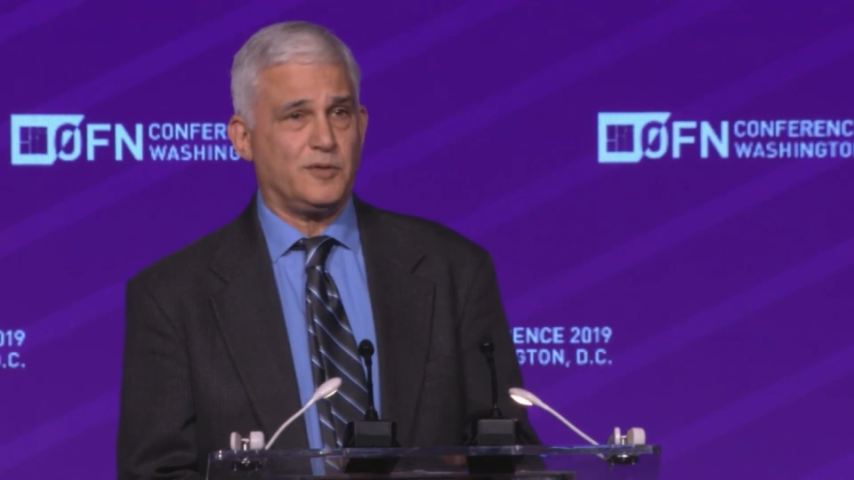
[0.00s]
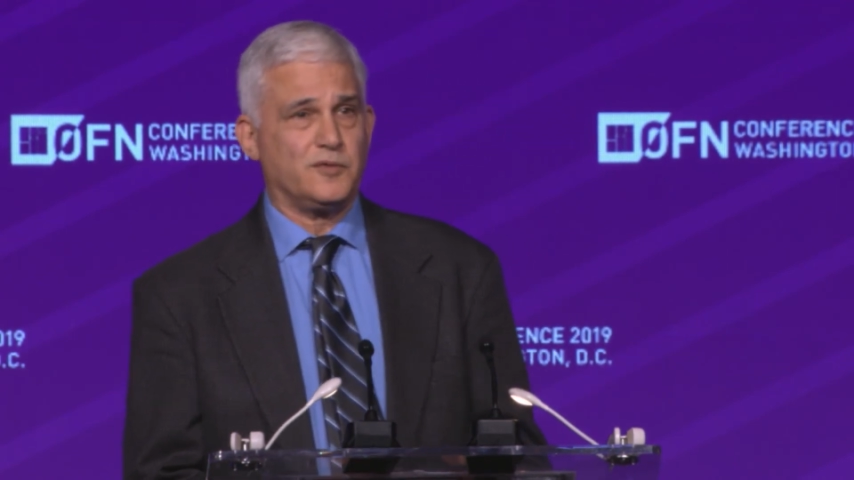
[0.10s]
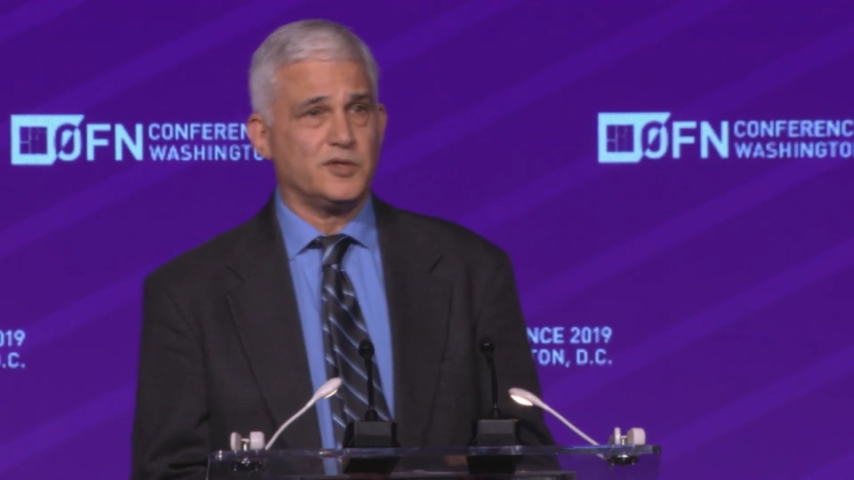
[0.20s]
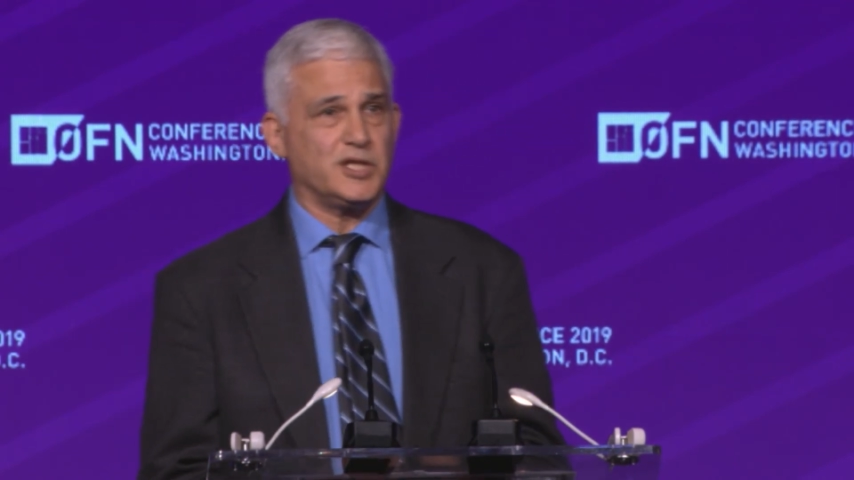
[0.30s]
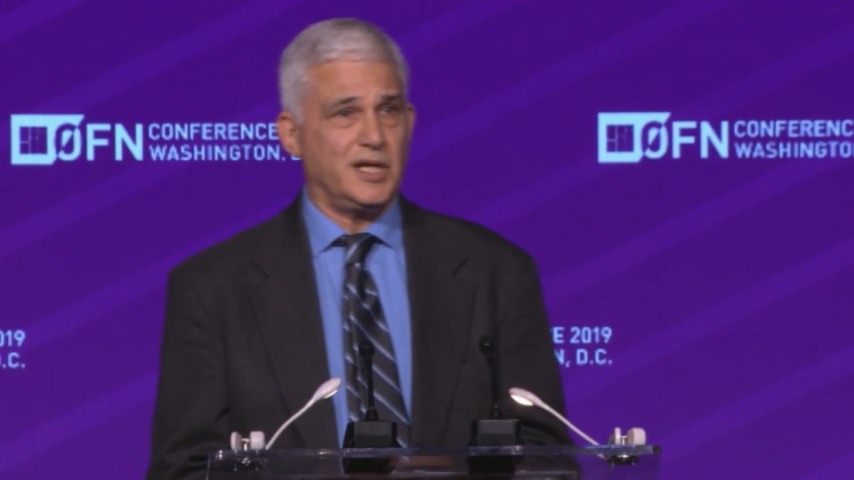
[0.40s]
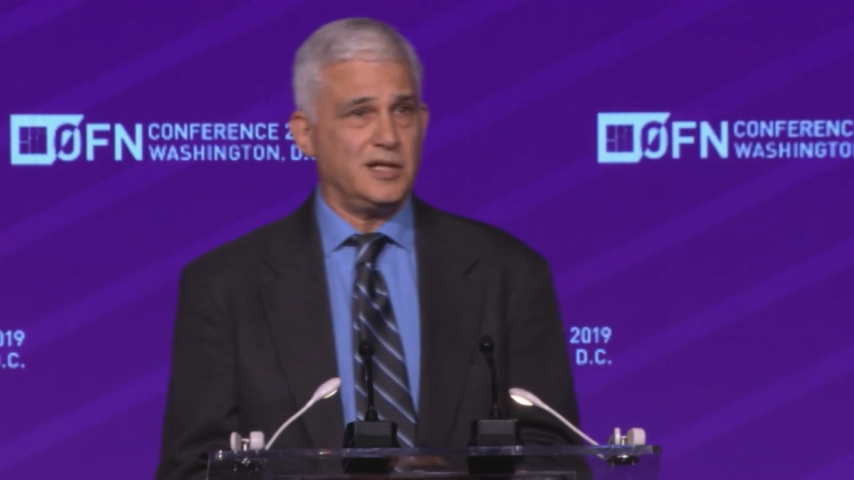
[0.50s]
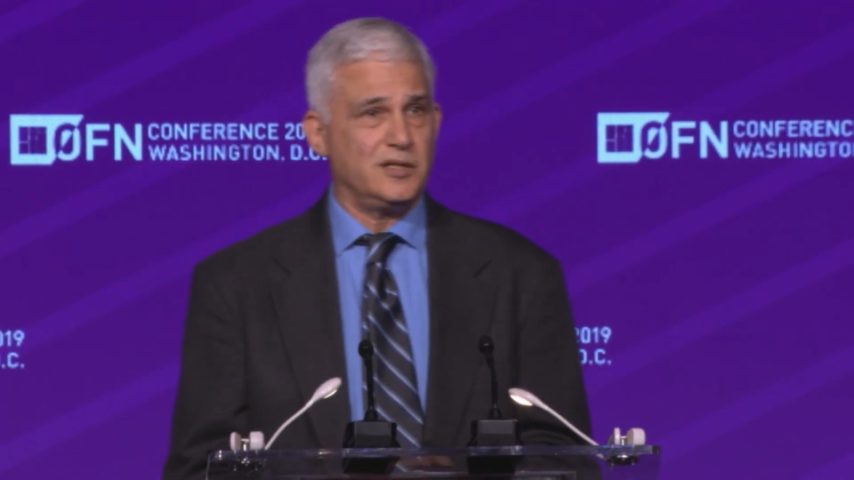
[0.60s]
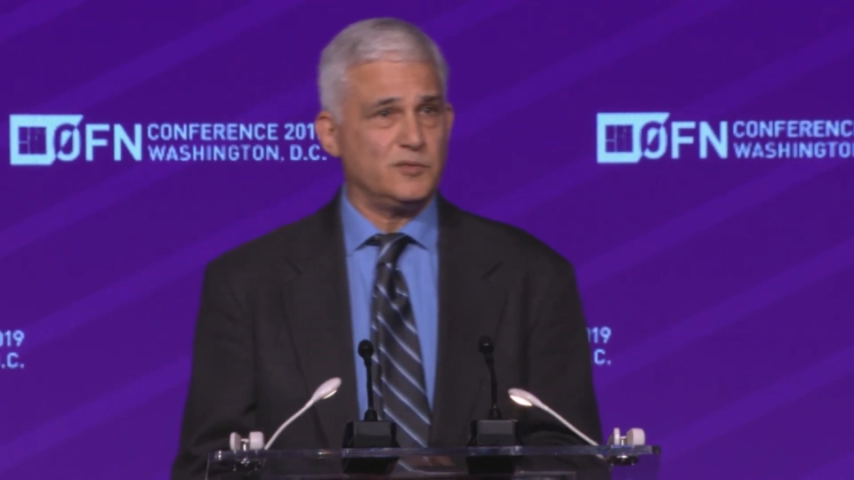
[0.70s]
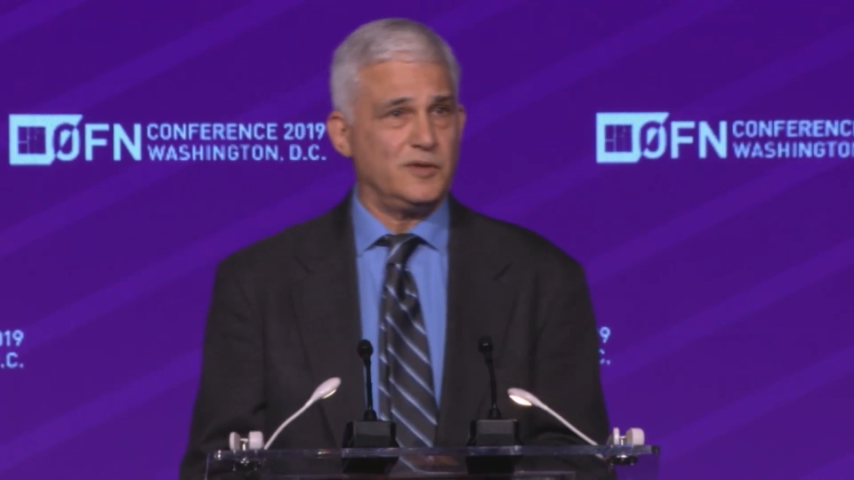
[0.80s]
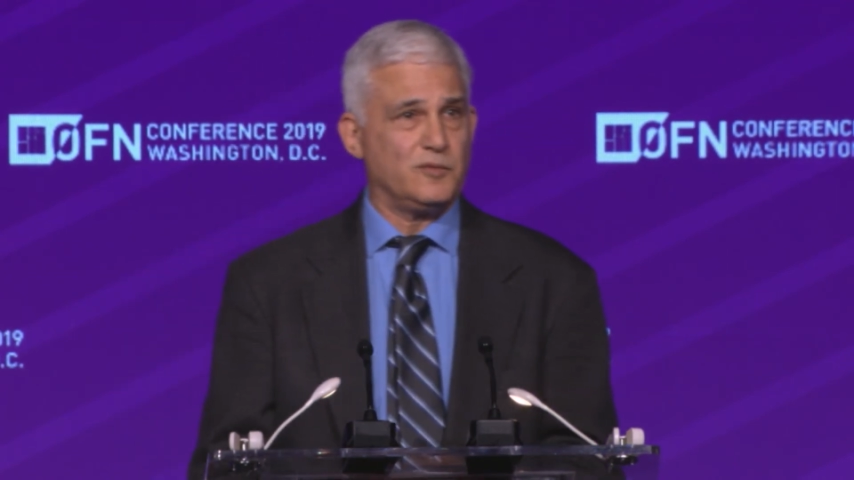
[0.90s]
for
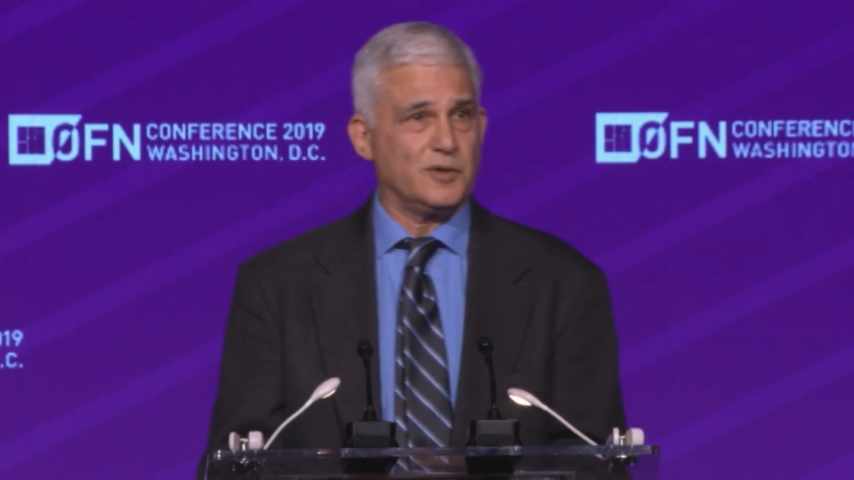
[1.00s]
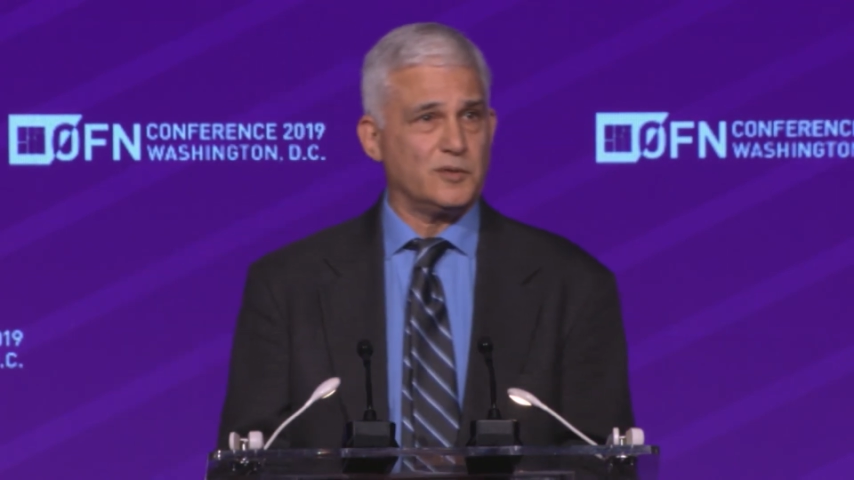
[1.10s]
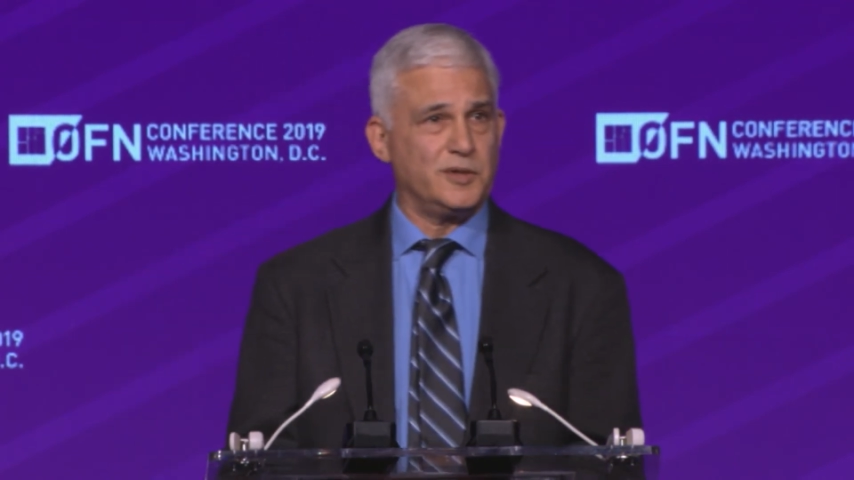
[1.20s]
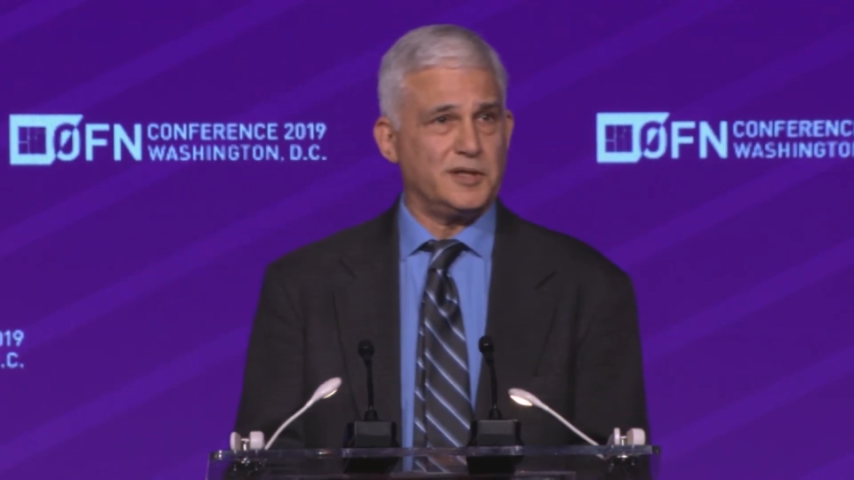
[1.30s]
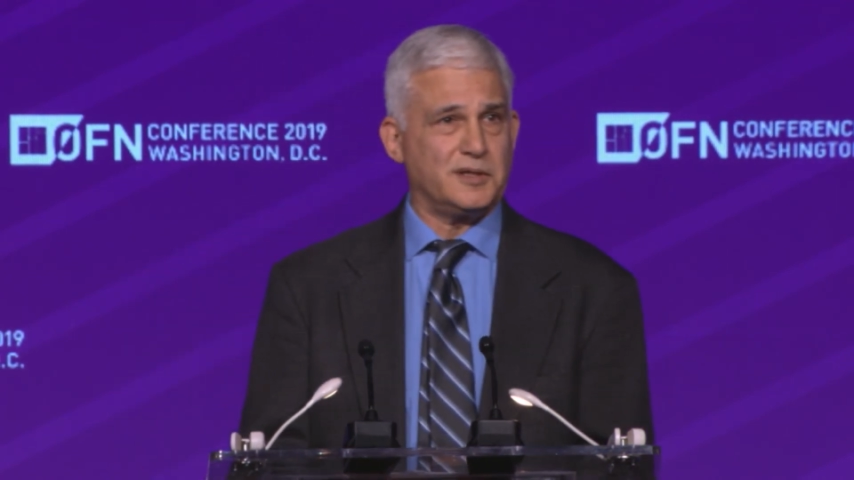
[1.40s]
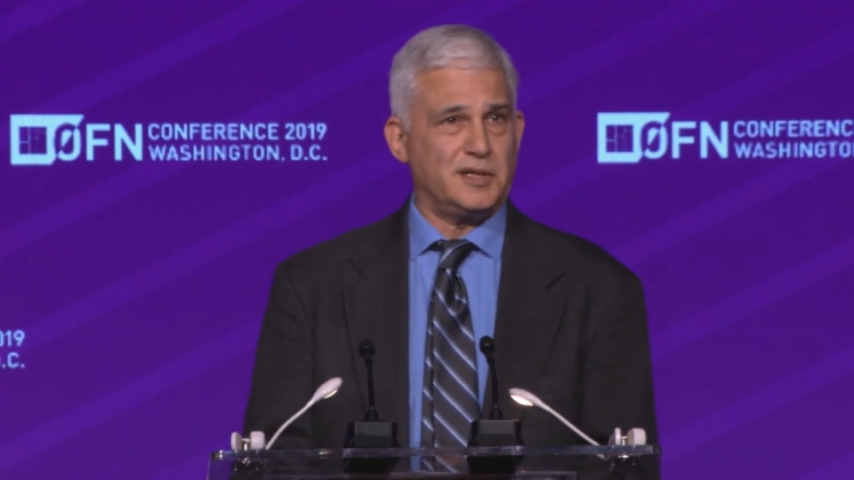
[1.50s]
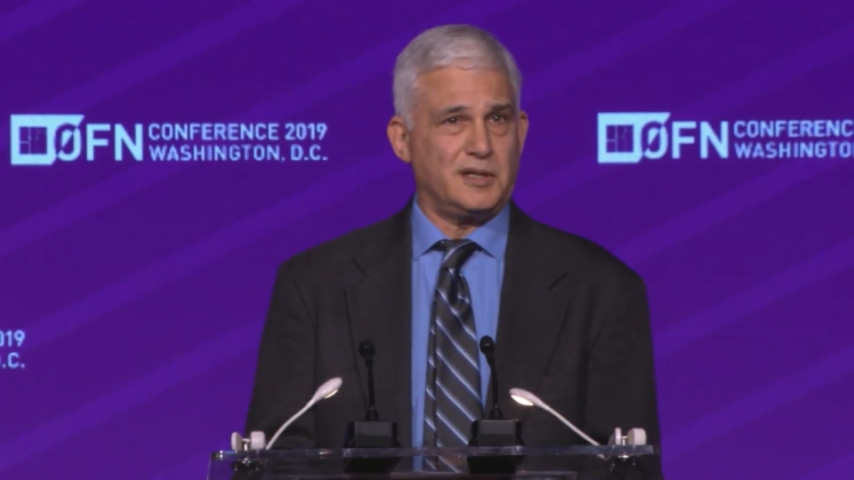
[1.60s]
Change we've worked with.